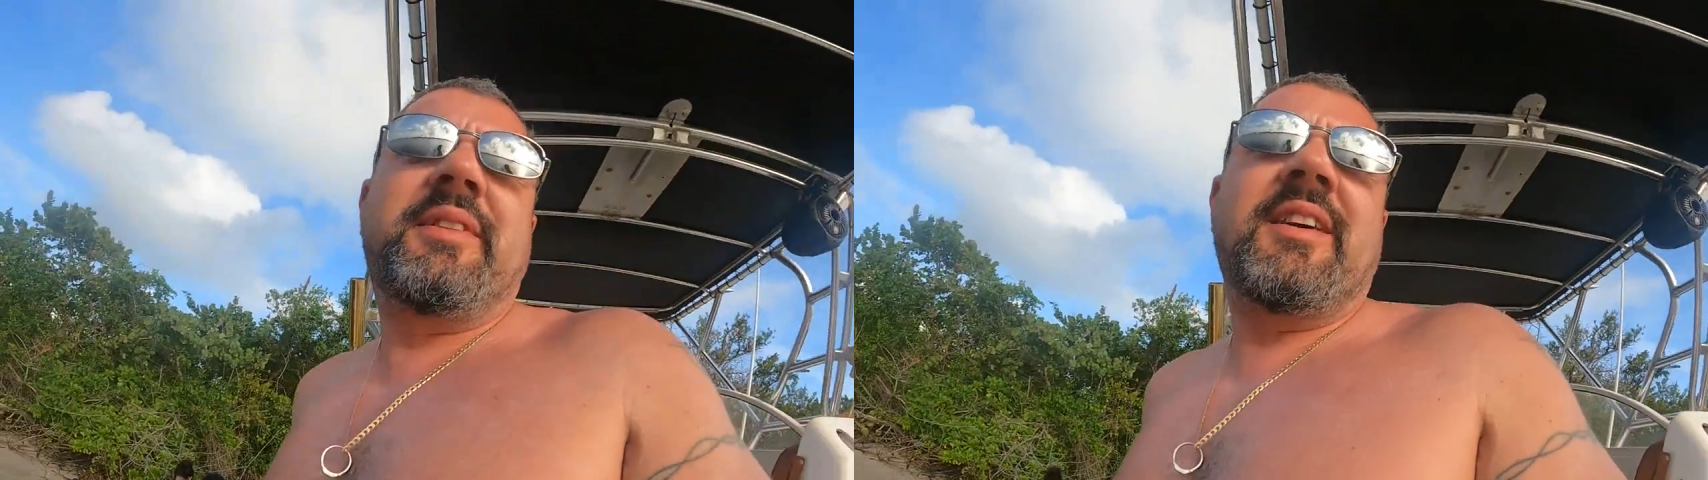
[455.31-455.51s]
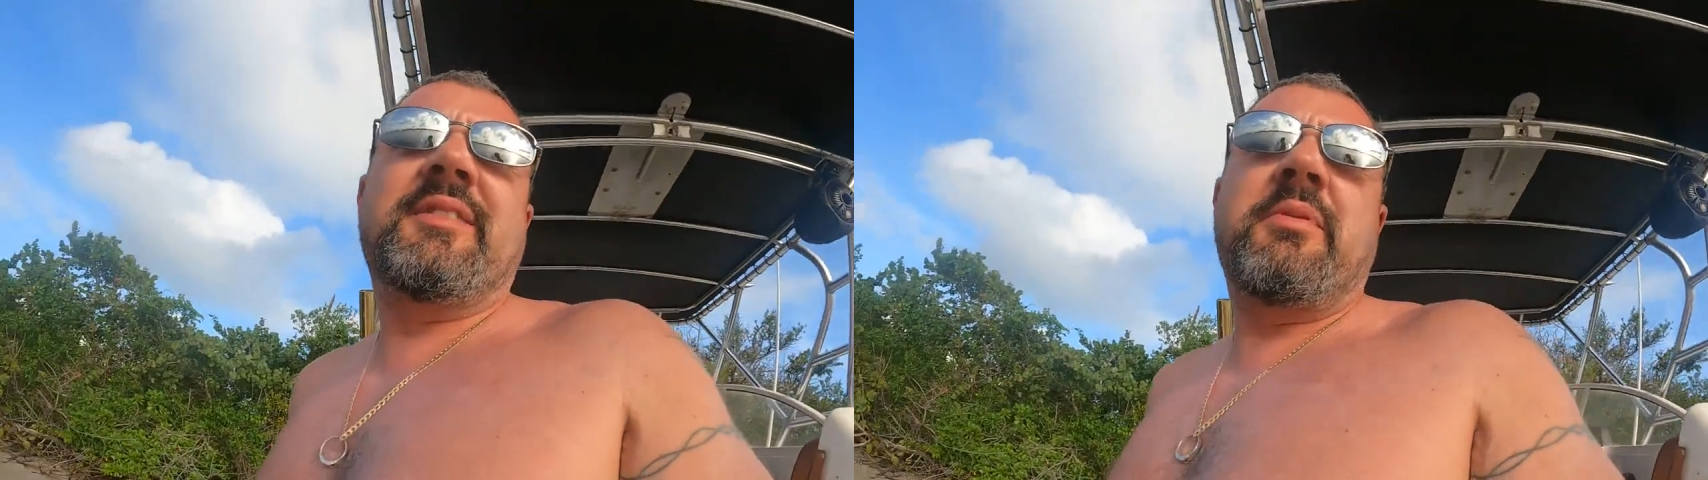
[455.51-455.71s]
what
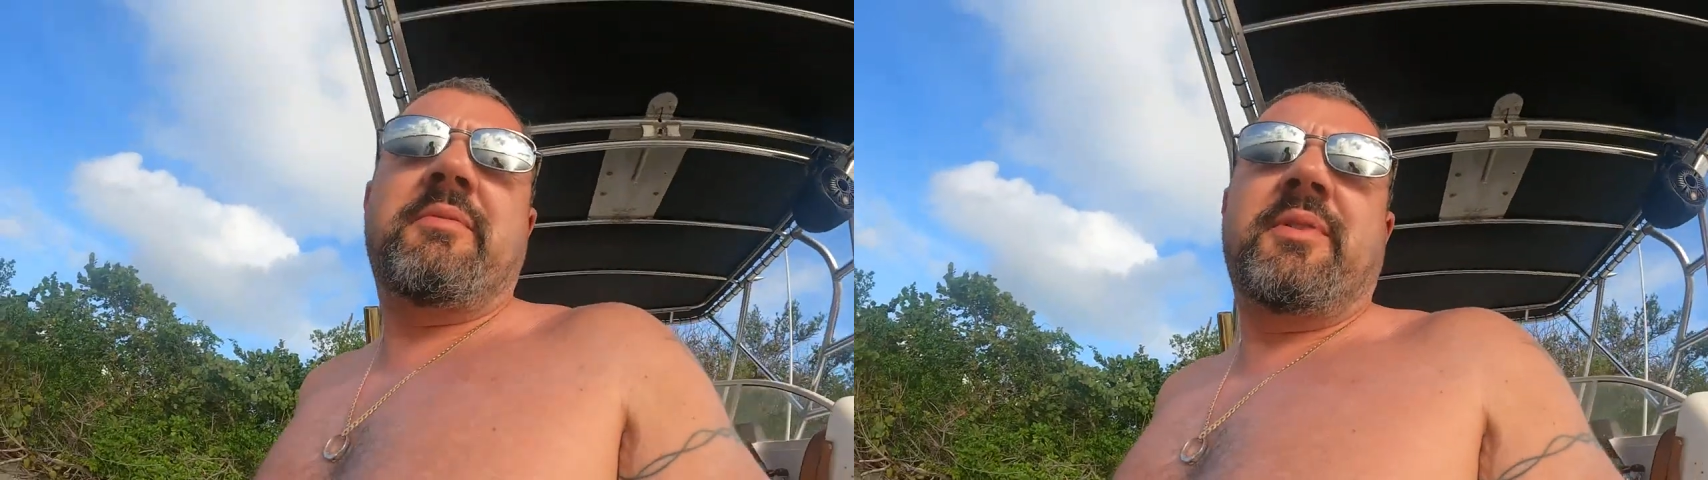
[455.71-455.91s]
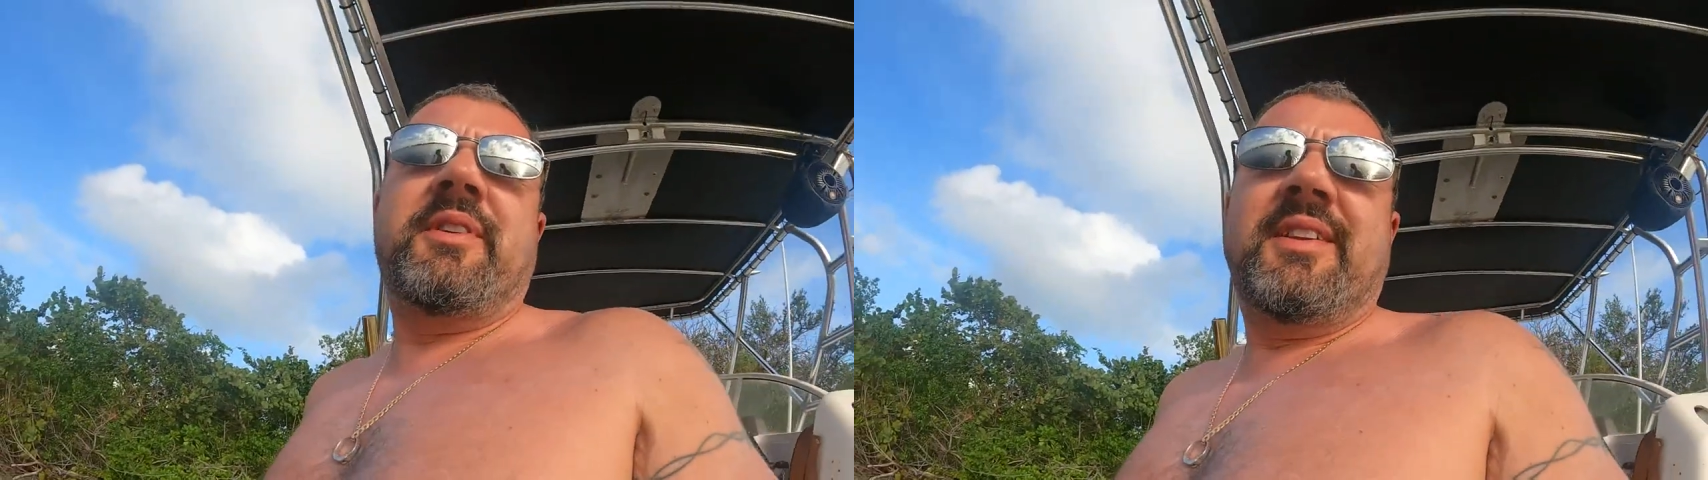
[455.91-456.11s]
we talked
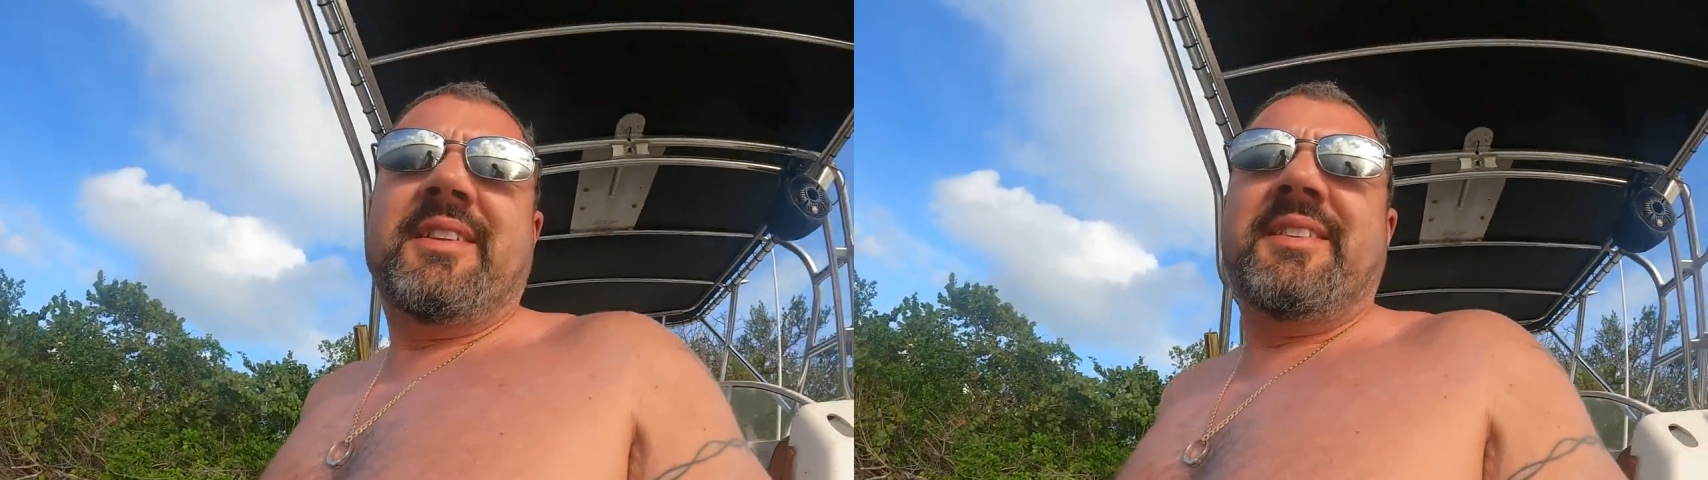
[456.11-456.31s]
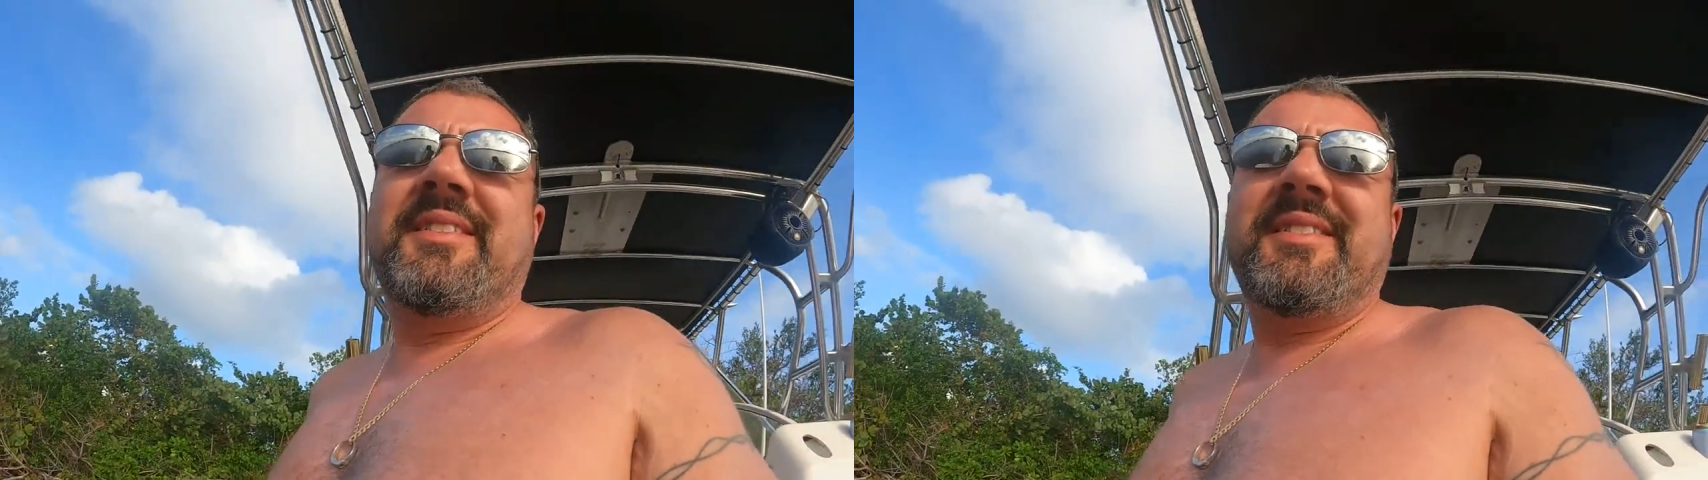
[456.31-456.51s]
about before you did it.